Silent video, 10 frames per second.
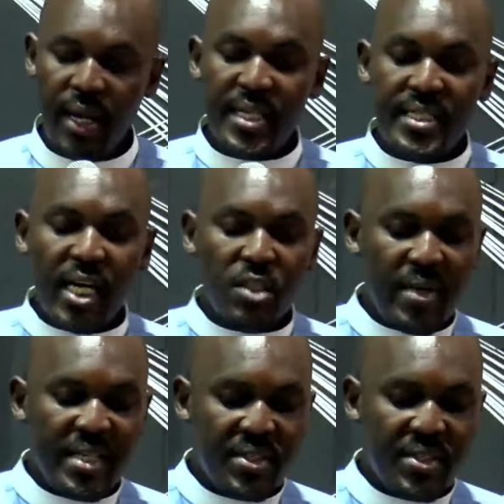He starts
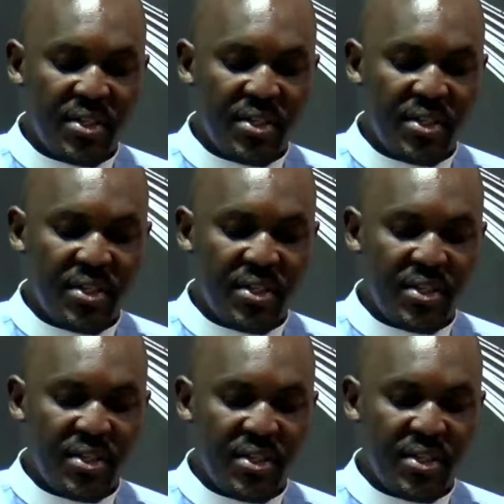by saying, in the
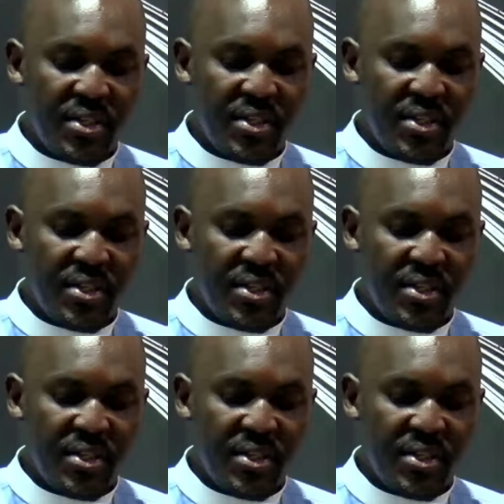beginning